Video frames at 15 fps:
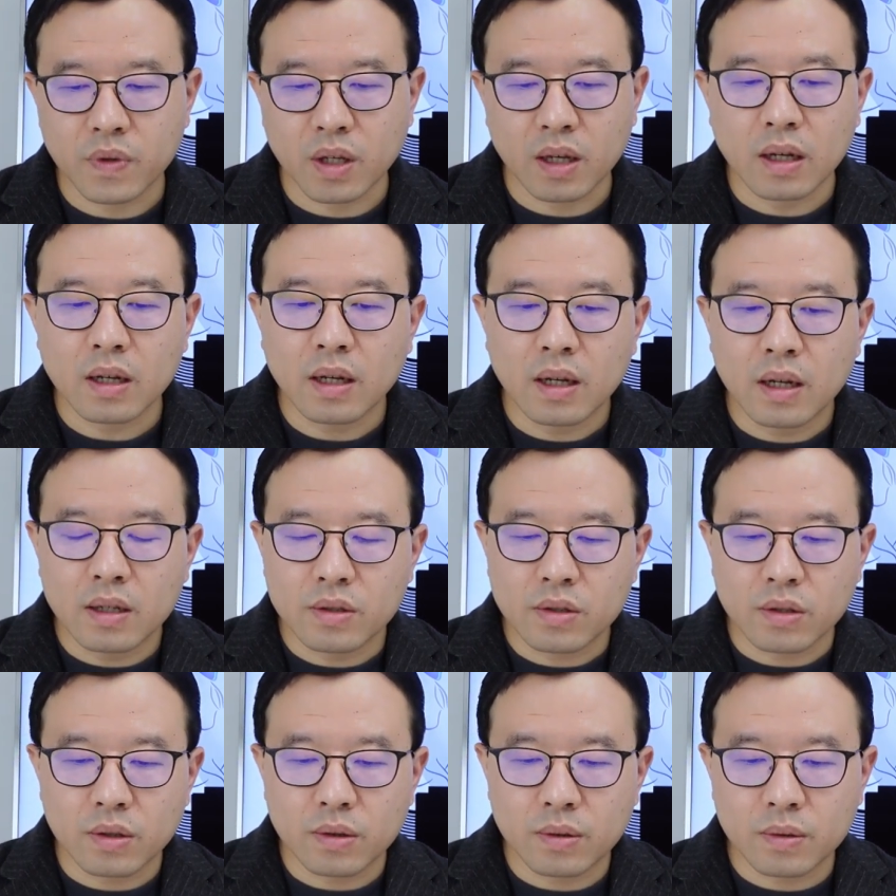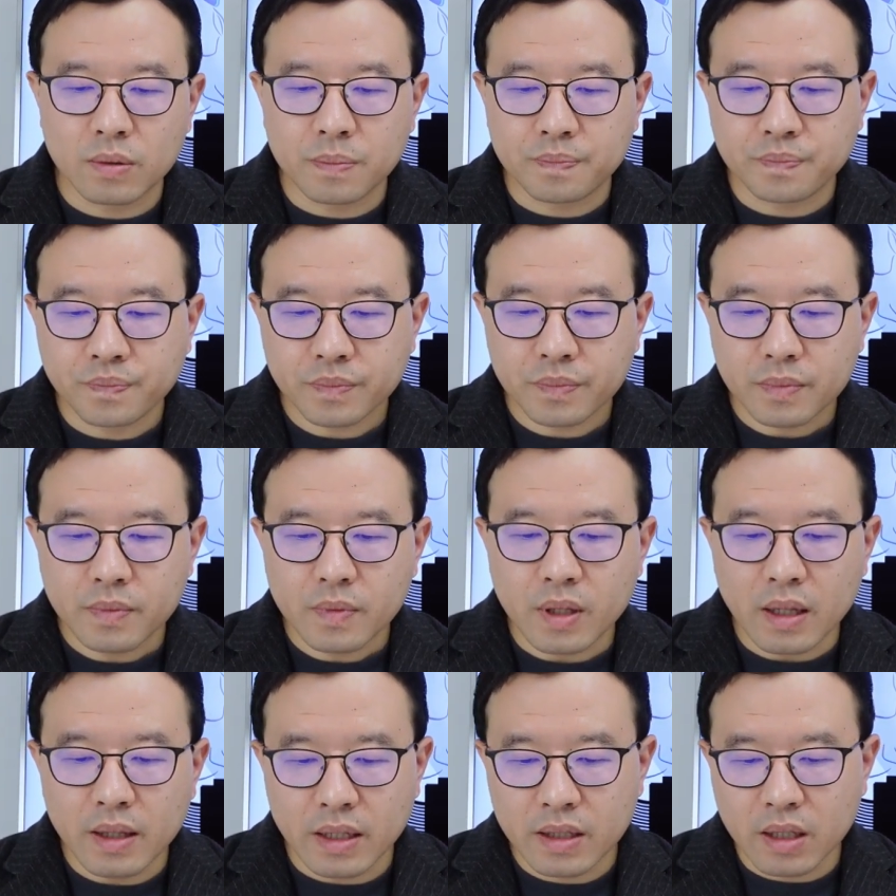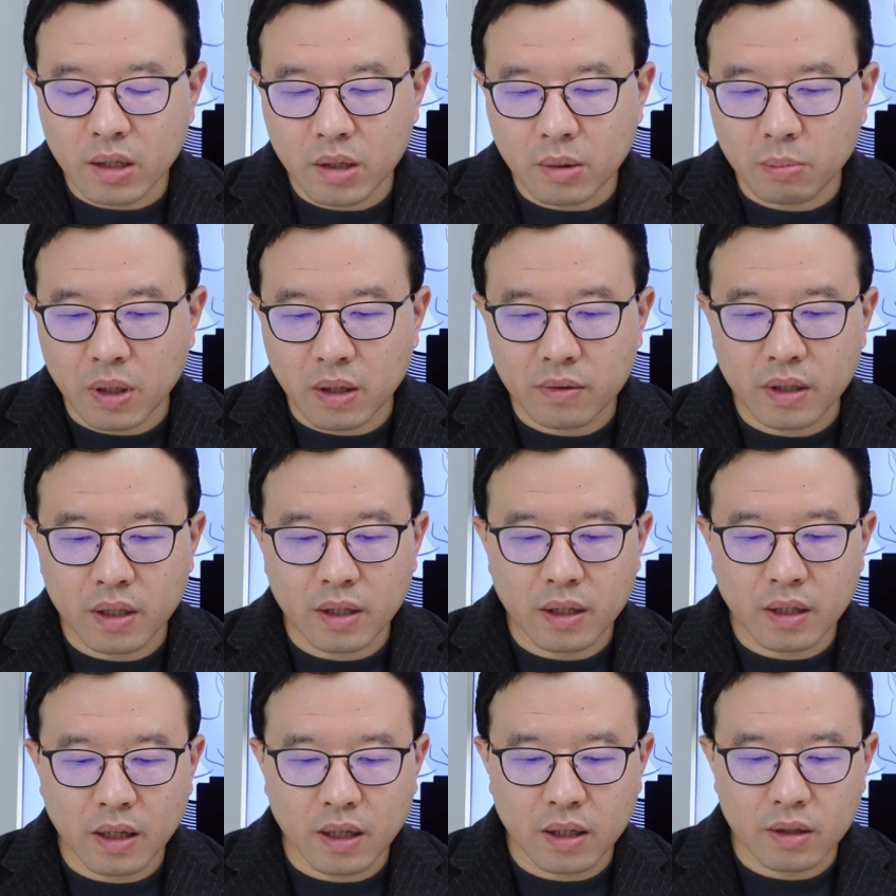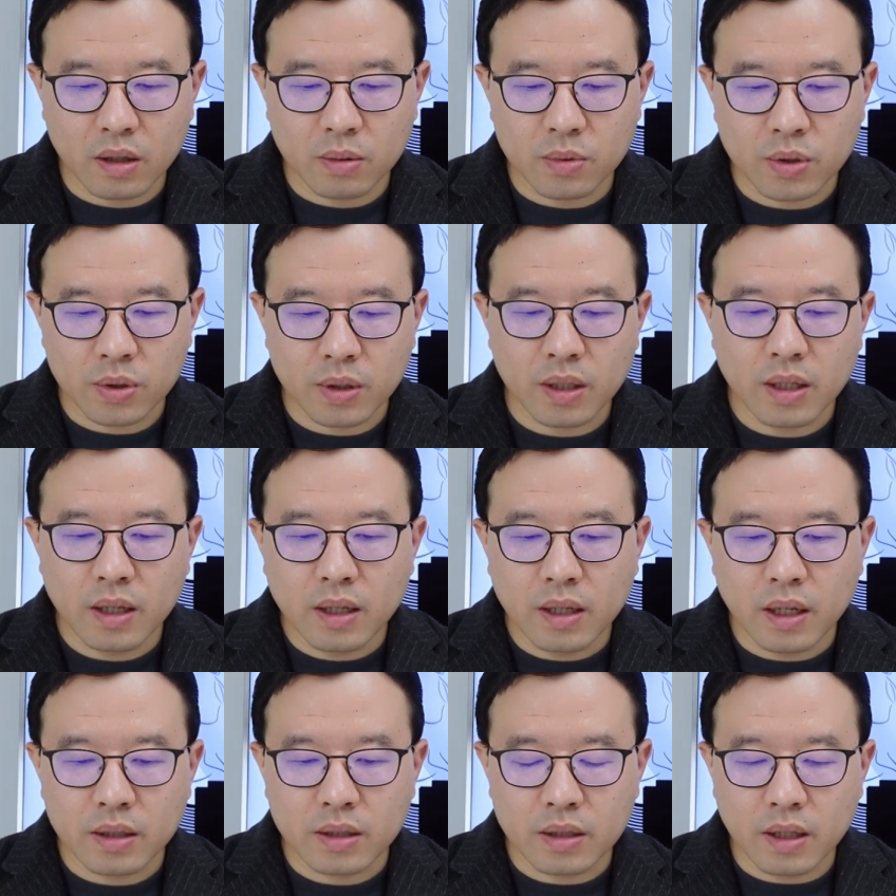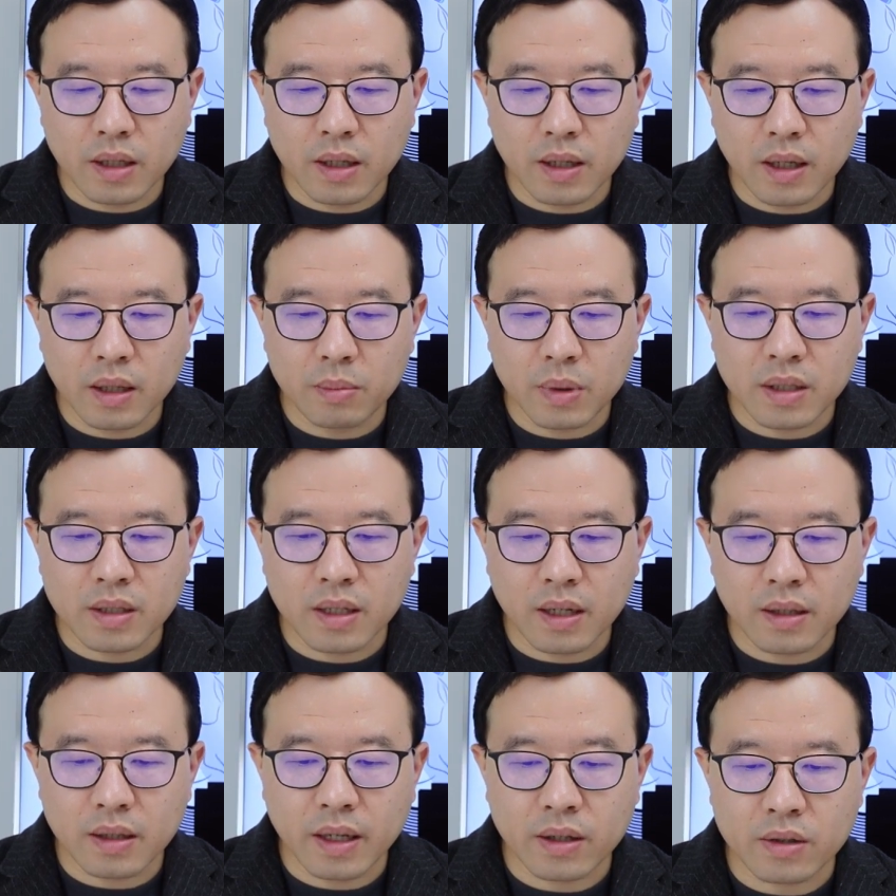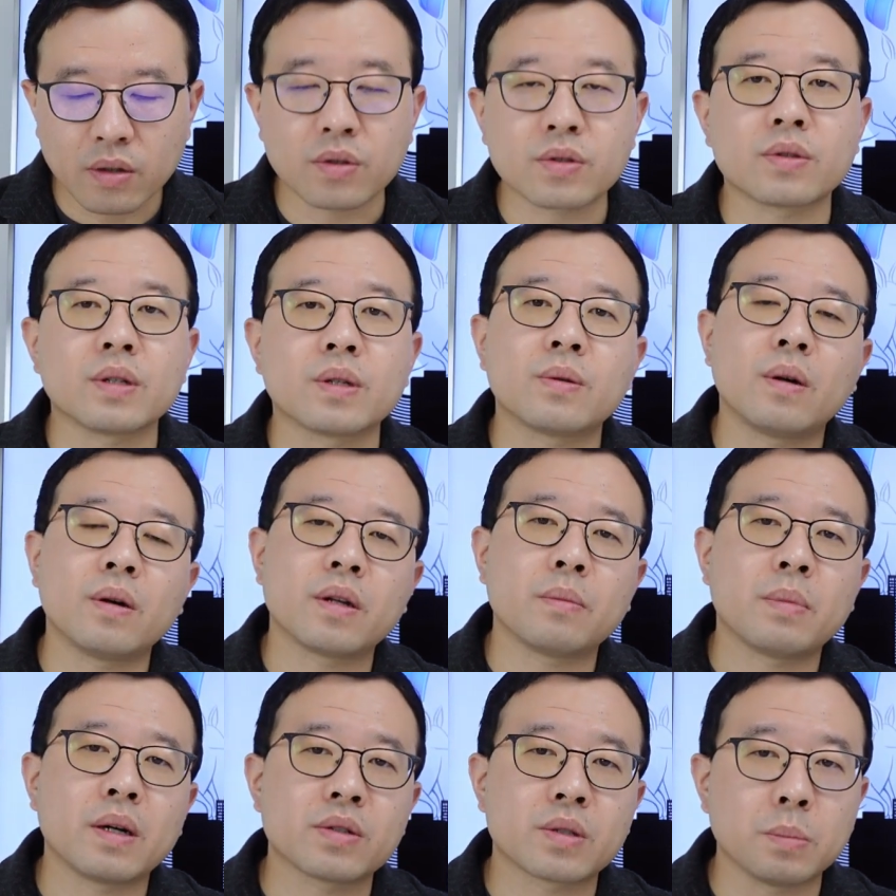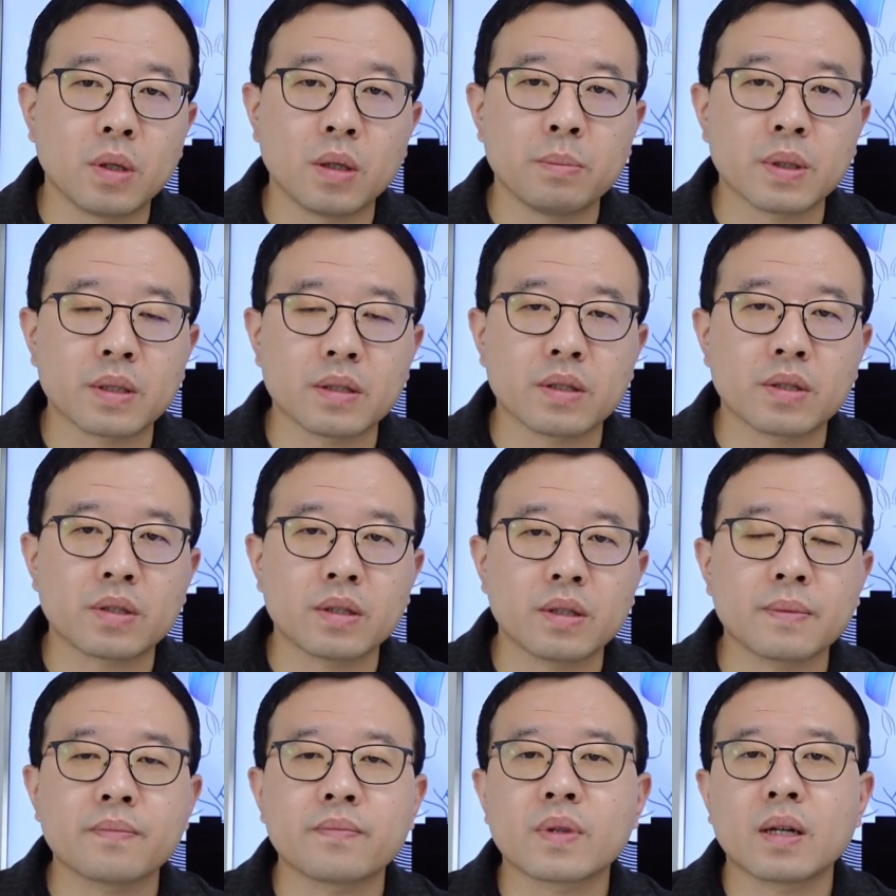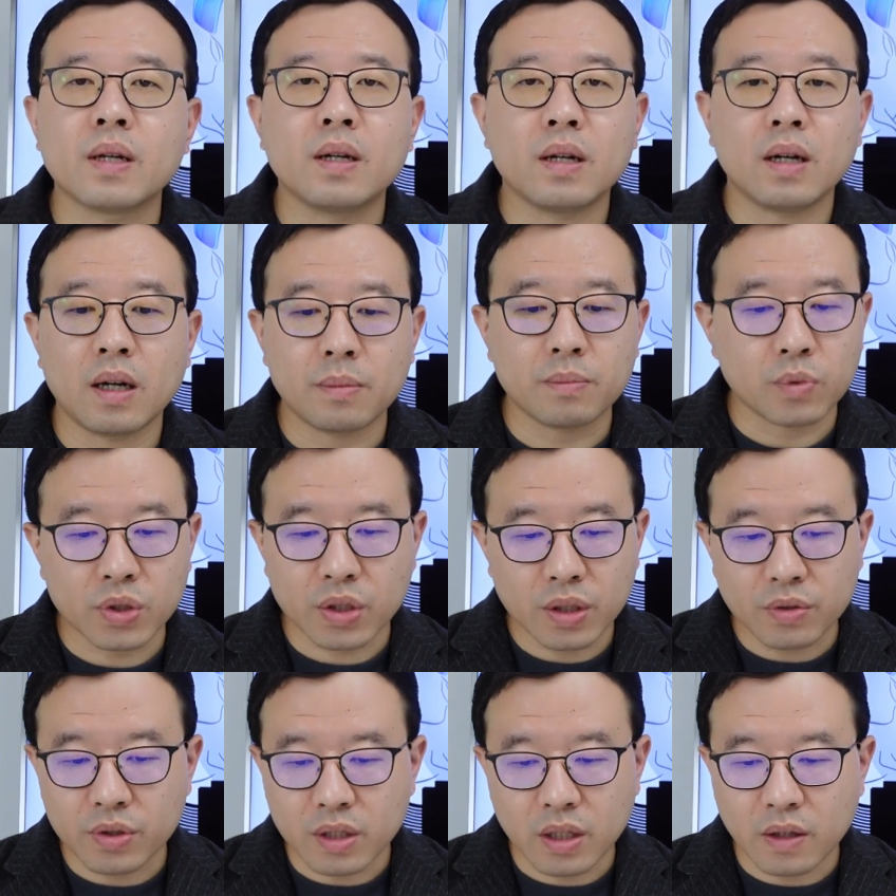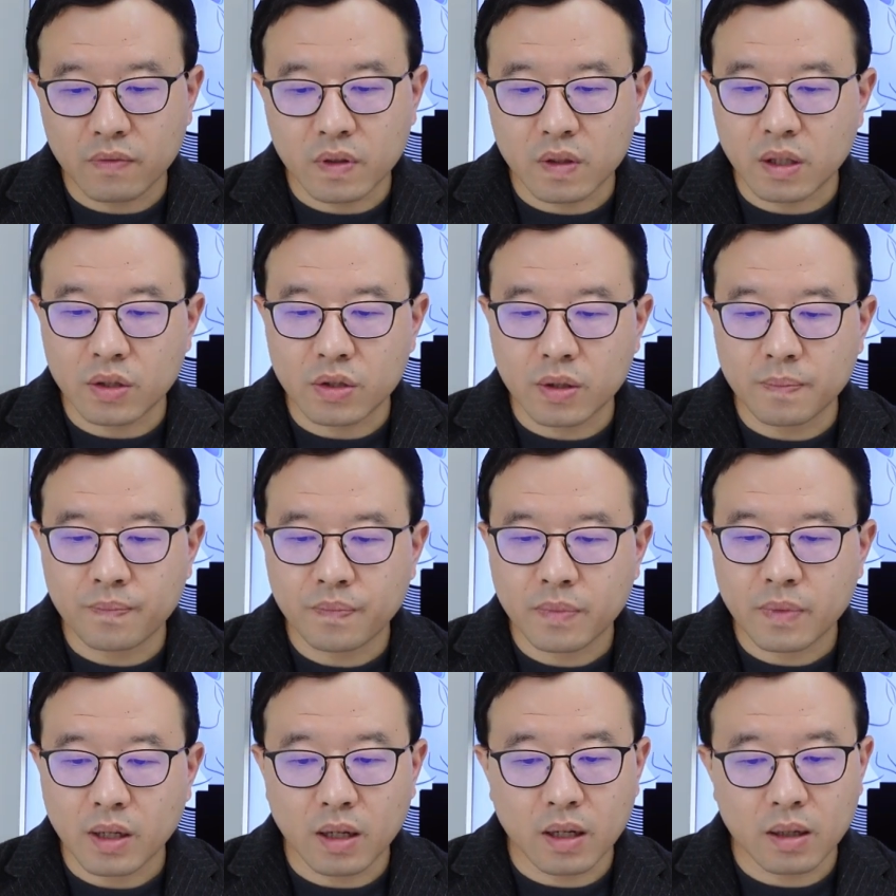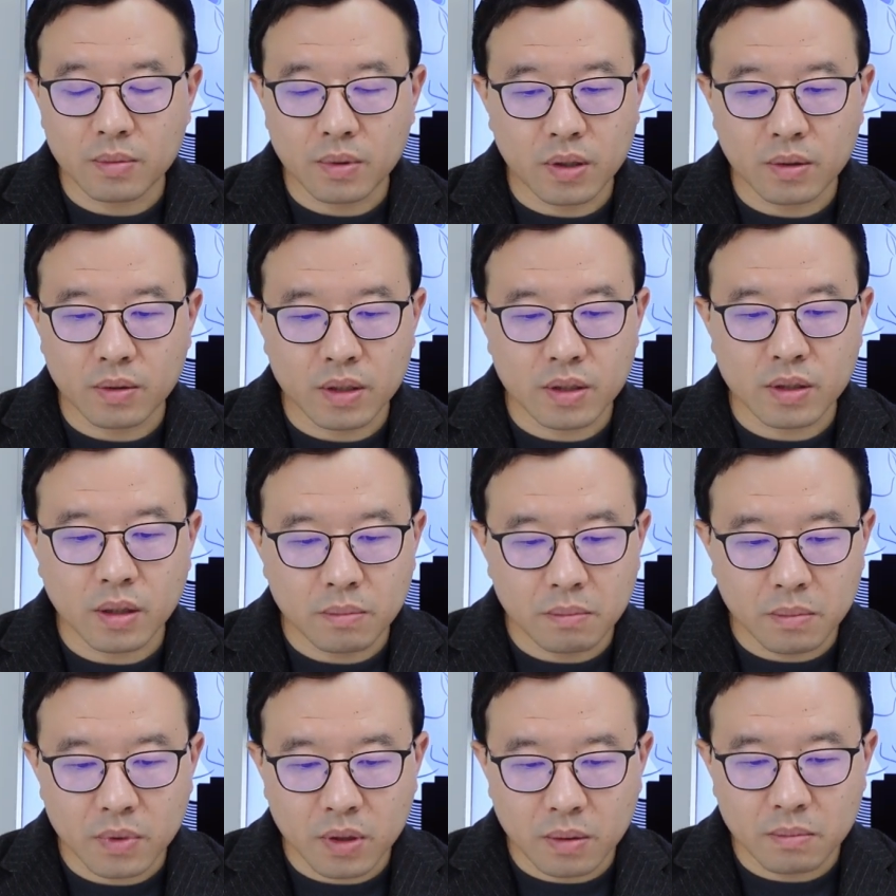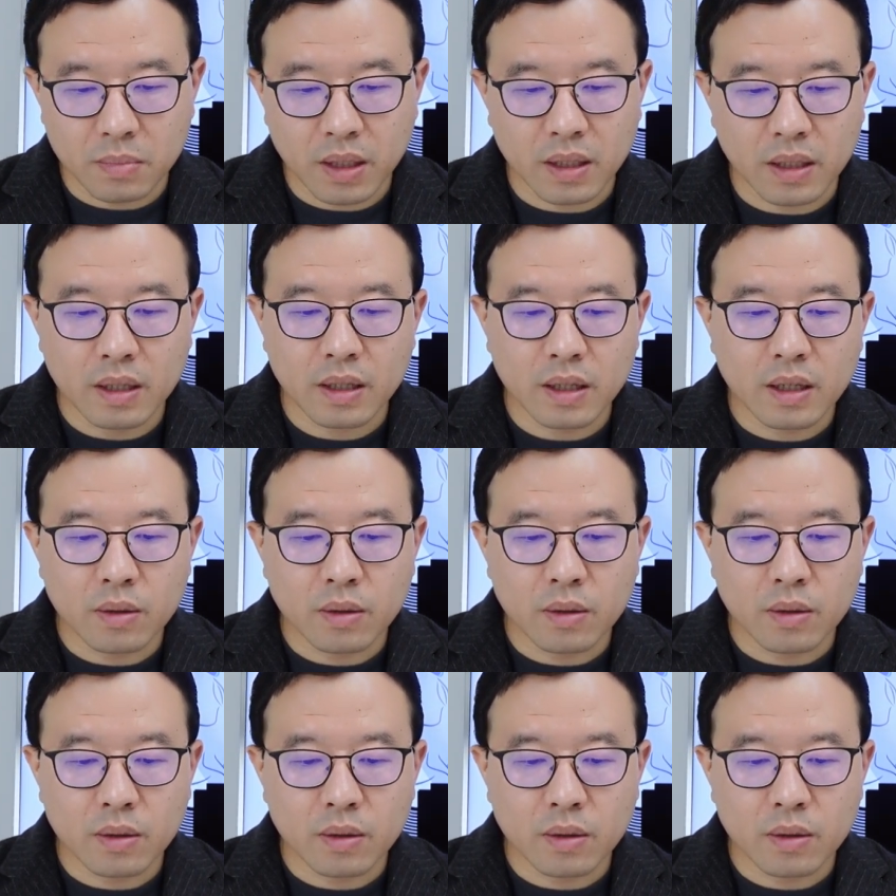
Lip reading: Okay, so that's something about the normal stream. As in the meantime, they are also inquired about small business stream. We still see invitation. It's not many.